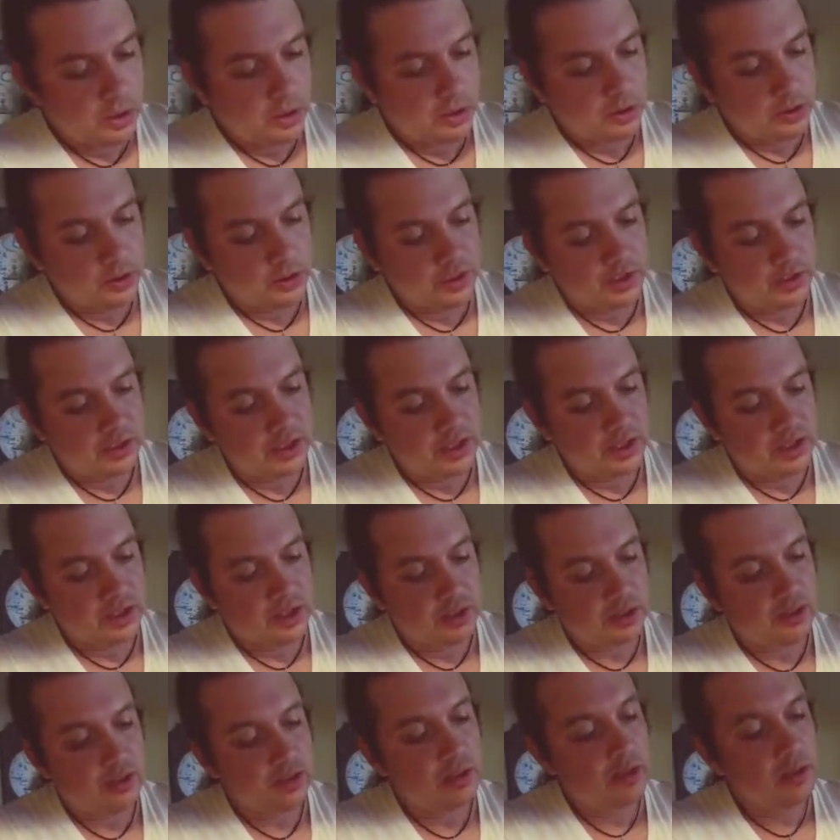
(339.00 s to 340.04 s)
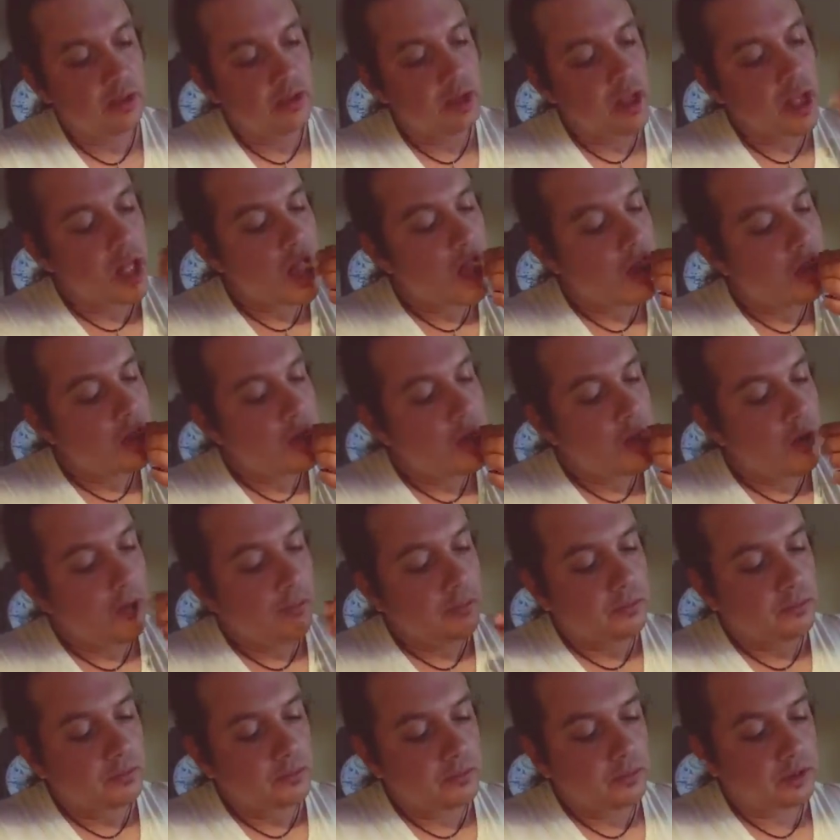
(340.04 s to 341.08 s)
Oh, look at this.
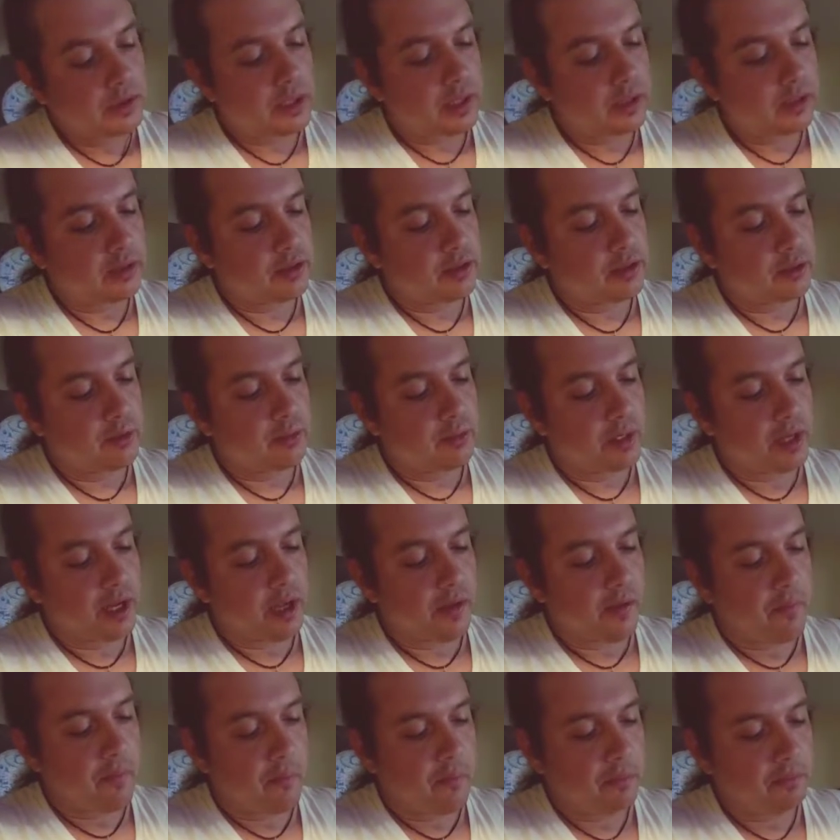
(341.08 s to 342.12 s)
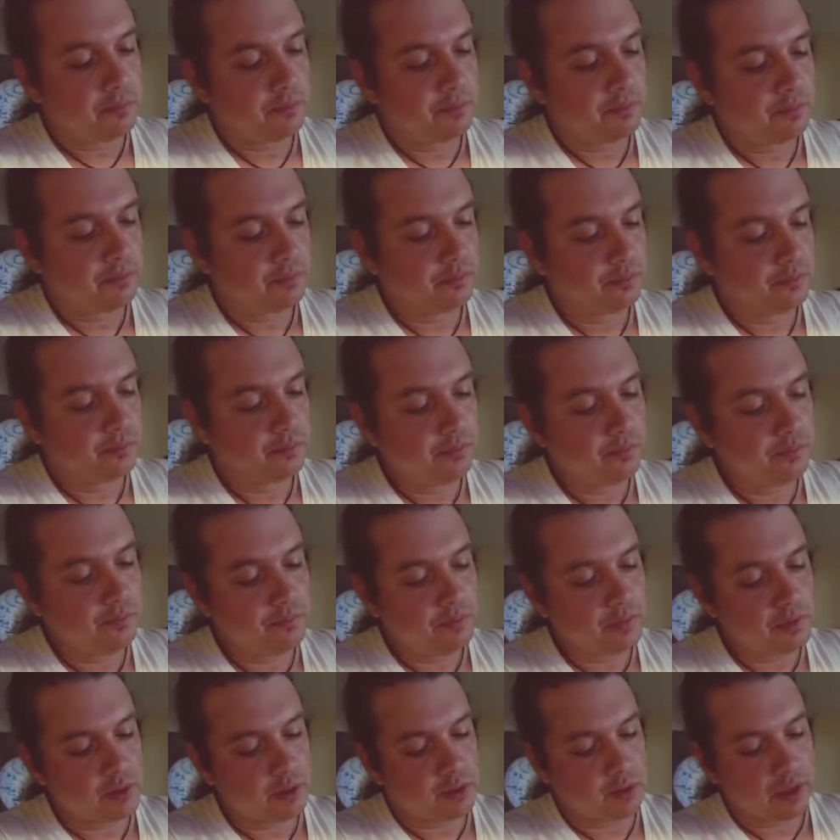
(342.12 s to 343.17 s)
It's got some like
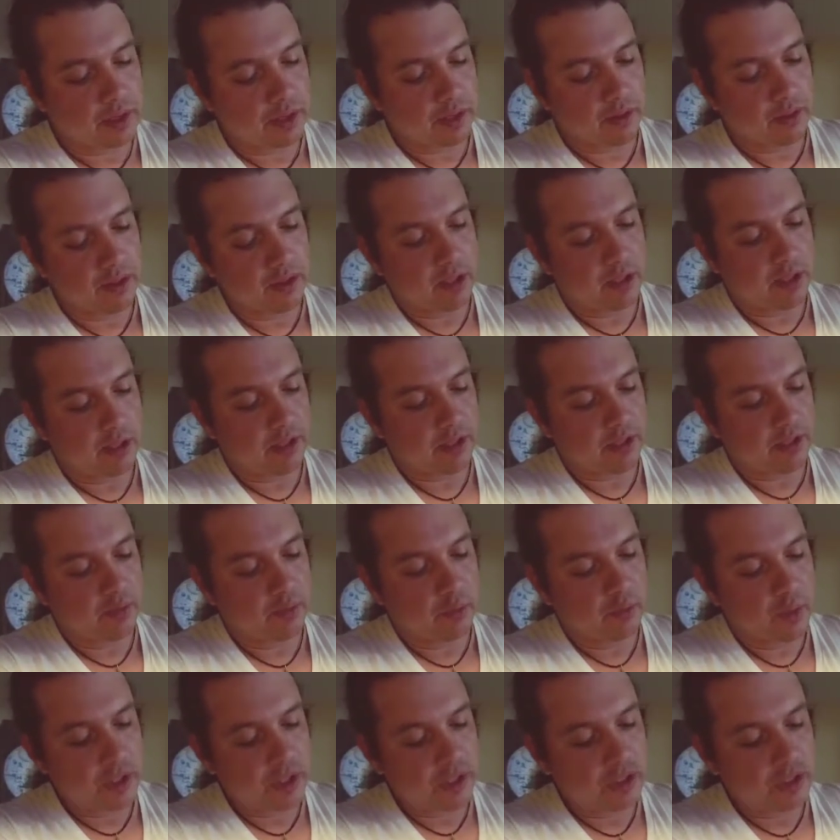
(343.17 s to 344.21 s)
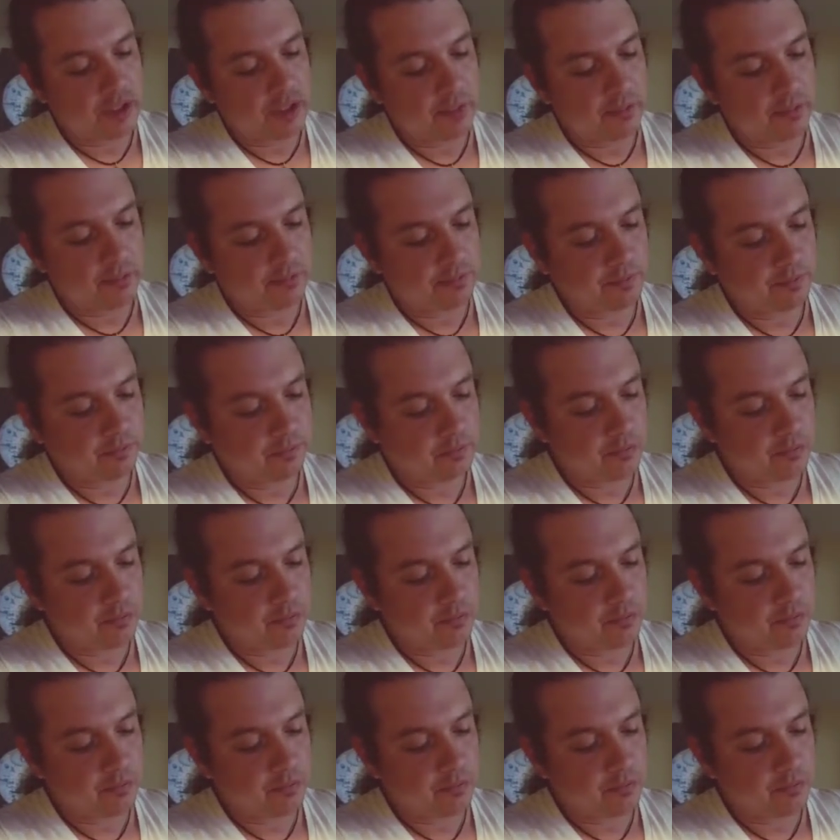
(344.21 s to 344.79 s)
little like onion wedges.